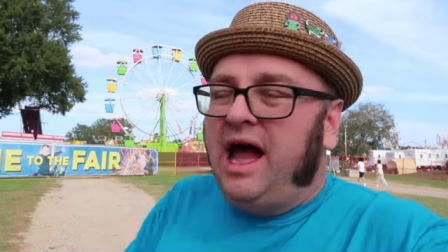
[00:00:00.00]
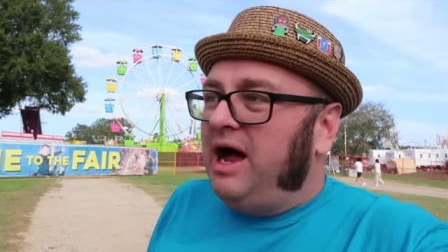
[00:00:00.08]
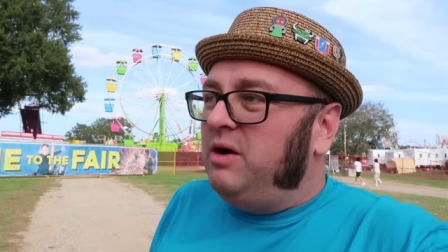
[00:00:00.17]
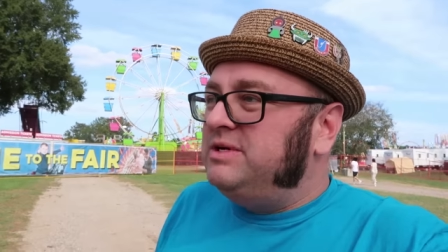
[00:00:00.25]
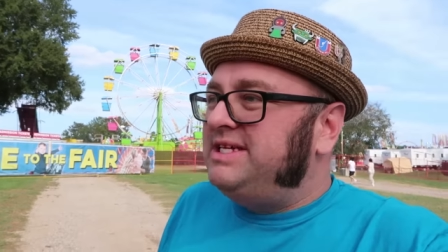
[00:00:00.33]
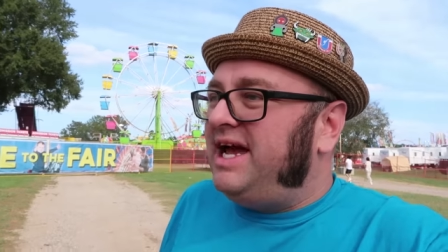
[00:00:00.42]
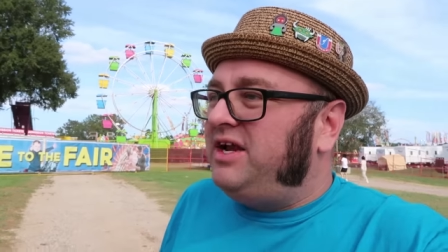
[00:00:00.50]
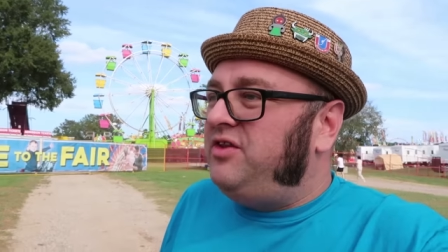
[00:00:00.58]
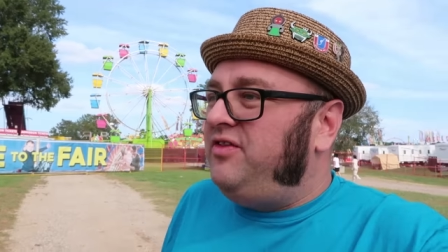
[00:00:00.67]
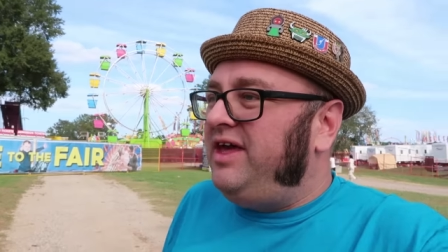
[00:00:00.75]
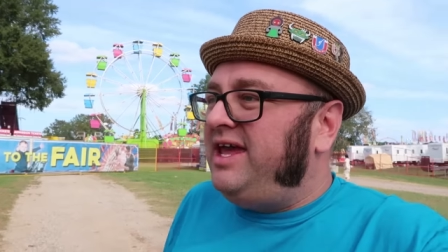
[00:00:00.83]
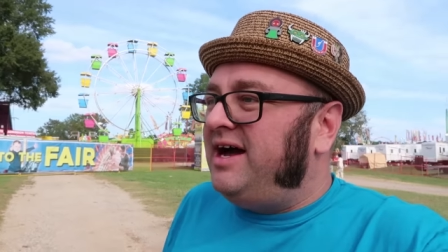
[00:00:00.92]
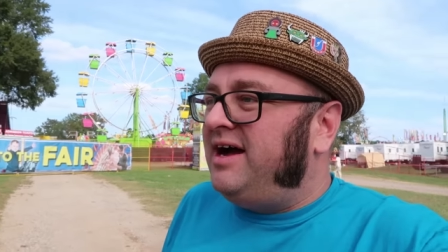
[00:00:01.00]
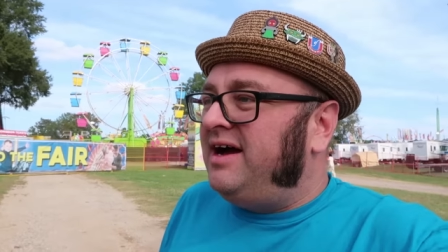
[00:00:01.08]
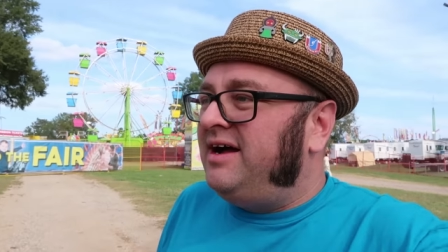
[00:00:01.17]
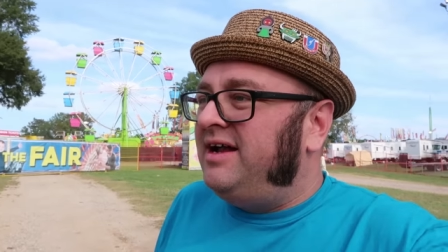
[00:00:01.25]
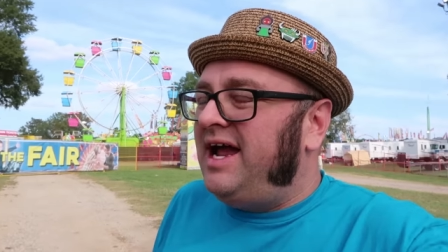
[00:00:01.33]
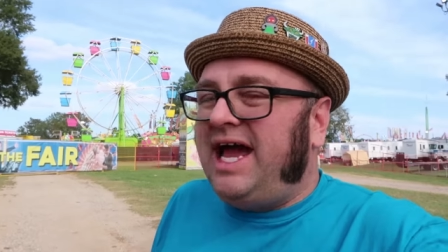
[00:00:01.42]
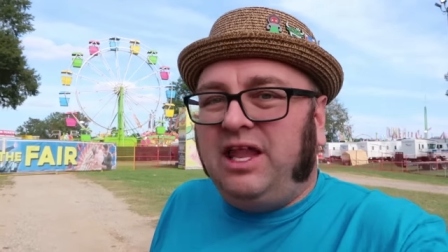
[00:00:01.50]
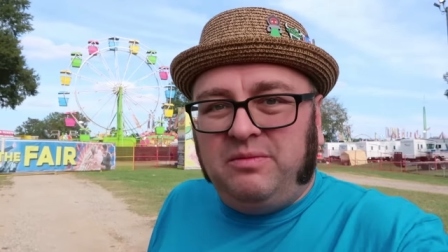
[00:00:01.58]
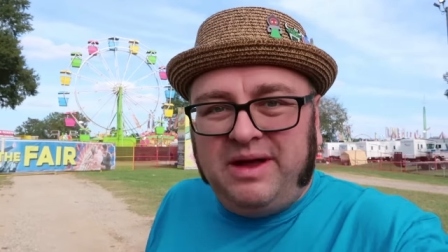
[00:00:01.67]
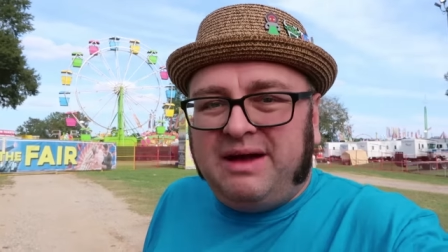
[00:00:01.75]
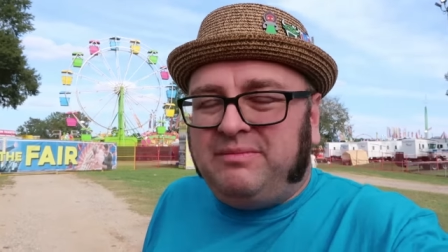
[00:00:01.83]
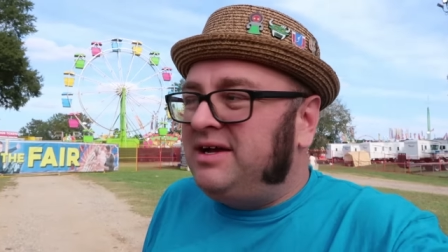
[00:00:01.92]
I was at the
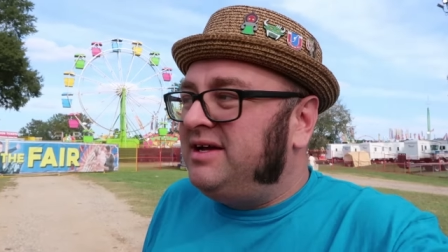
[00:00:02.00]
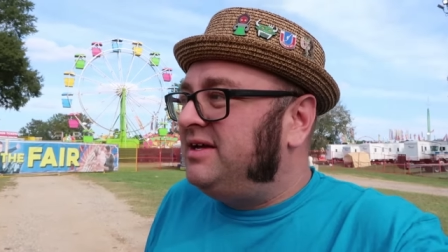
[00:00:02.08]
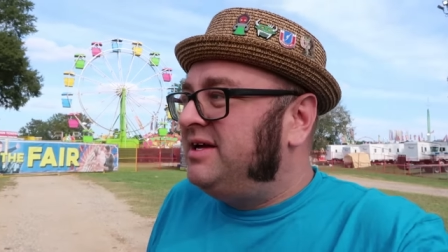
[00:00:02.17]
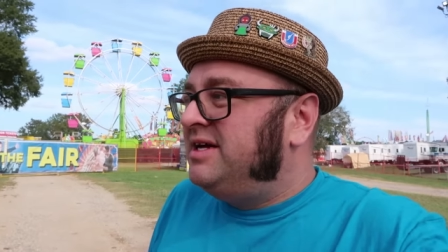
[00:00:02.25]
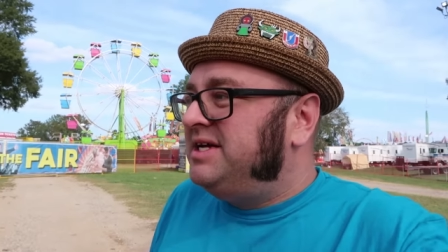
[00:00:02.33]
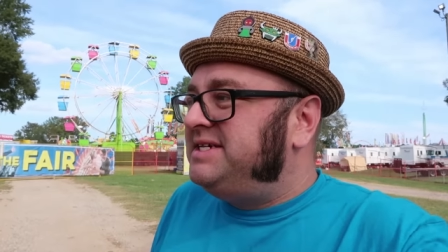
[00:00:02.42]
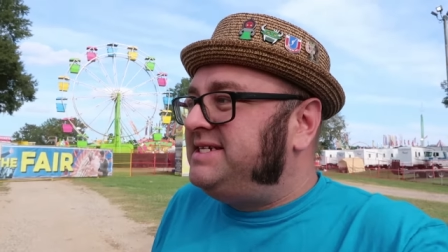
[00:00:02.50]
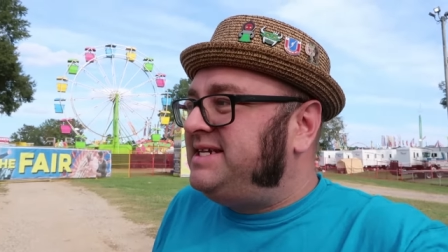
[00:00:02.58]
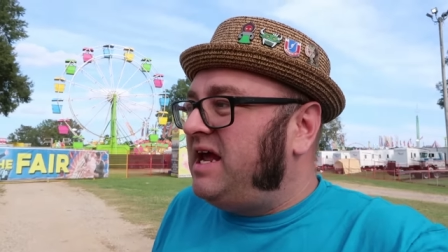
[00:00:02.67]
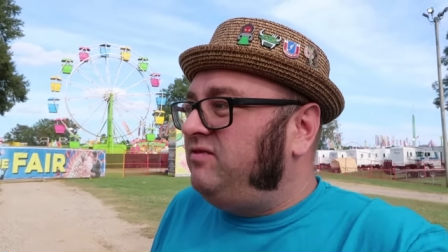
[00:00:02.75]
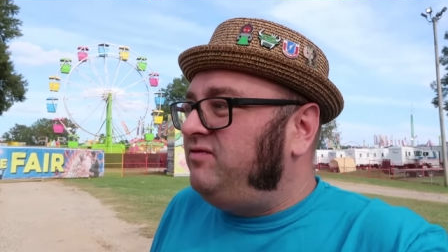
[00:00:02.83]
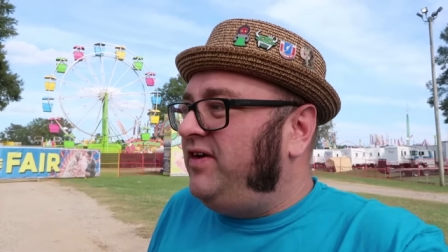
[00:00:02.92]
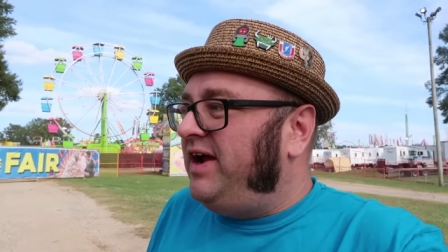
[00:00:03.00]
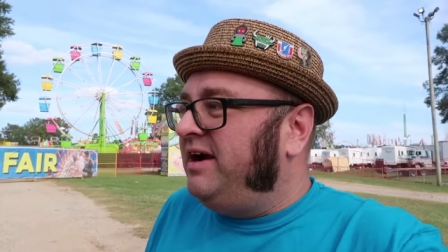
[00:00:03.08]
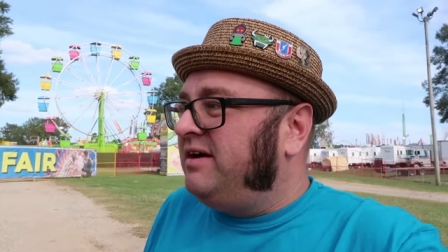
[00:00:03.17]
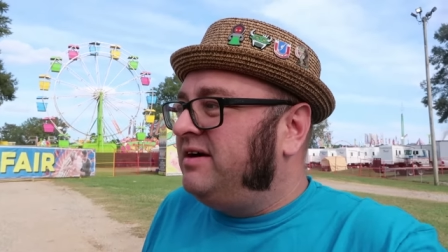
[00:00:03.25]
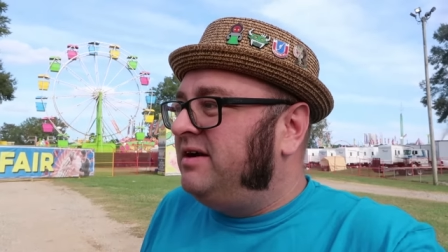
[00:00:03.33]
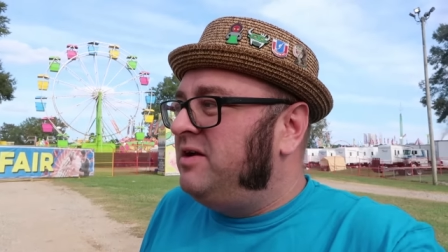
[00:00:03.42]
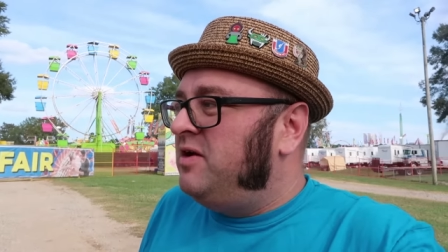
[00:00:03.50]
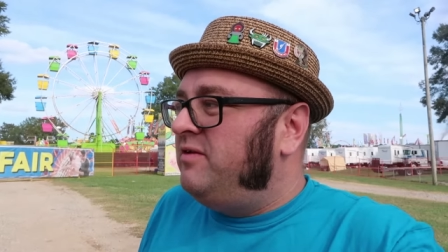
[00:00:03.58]
Alabama State Fair.